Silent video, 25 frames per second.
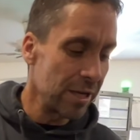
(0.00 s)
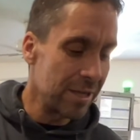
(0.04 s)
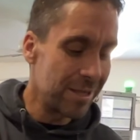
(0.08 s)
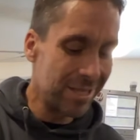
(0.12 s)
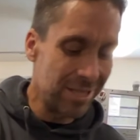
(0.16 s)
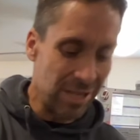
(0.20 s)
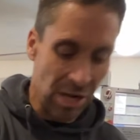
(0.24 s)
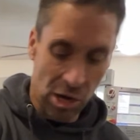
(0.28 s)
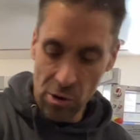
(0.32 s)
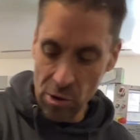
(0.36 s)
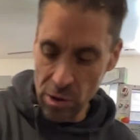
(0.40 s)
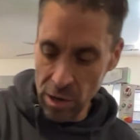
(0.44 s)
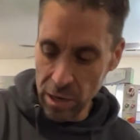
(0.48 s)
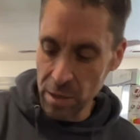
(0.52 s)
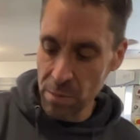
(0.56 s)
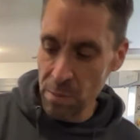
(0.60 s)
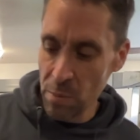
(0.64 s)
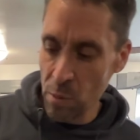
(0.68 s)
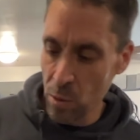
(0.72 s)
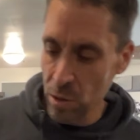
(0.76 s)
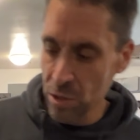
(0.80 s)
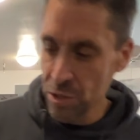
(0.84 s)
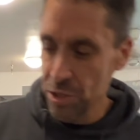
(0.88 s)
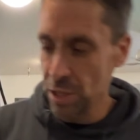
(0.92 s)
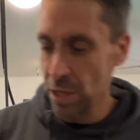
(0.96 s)
steering
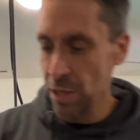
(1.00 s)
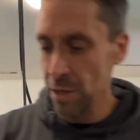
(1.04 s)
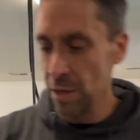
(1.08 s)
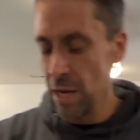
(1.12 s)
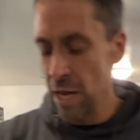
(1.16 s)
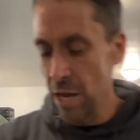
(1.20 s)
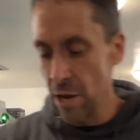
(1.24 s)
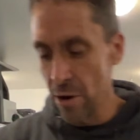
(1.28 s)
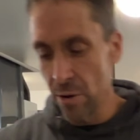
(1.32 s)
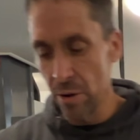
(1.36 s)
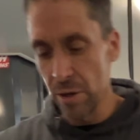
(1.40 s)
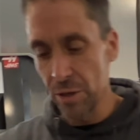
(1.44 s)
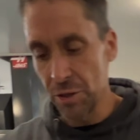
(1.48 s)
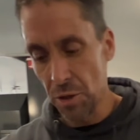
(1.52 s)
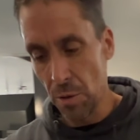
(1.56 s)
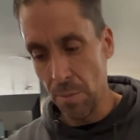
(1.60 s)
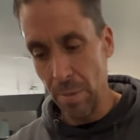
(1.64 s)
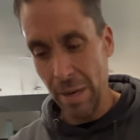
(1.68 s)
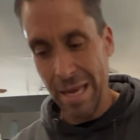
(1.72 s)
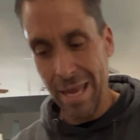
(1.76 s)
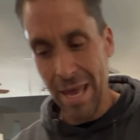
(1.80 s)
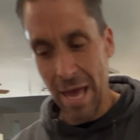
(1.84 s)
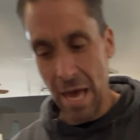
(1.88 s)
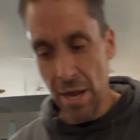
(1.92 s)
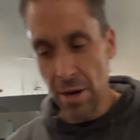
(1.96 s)
portion. Here is your
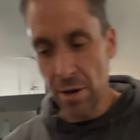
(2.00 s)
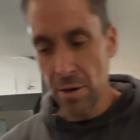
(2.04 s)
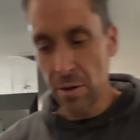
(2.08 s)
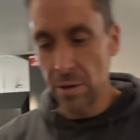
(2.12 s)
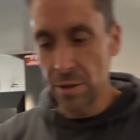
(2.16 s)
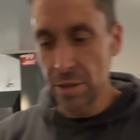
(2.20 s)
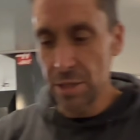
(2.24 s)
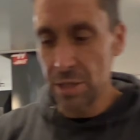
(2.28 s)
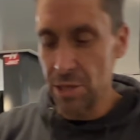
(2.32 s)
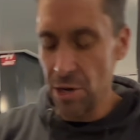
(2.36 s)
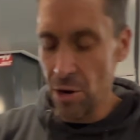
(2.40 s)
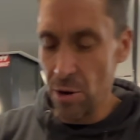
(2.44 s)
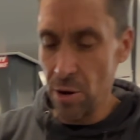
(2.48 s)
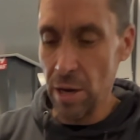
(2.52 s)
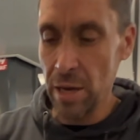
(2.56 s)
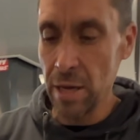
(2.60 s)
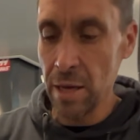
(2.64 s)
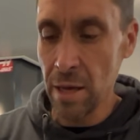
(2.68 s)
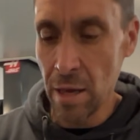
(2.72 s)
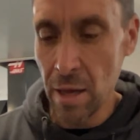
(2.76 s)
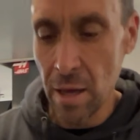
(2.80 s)
mechanical steering